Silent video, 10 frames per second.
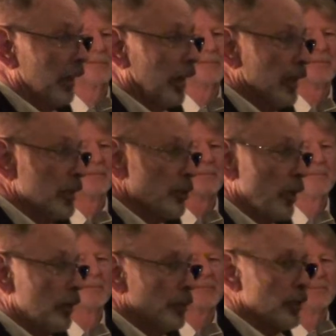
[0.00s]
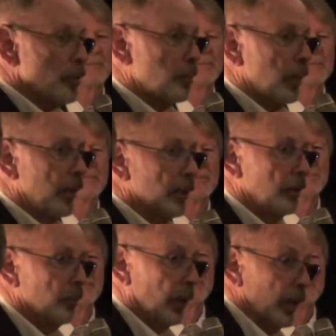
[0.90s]
And they started to
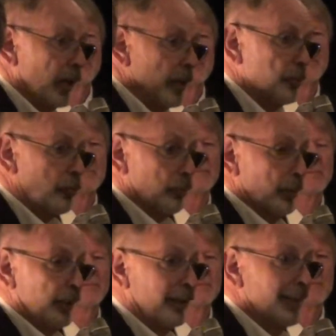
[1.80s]
explain my life to me.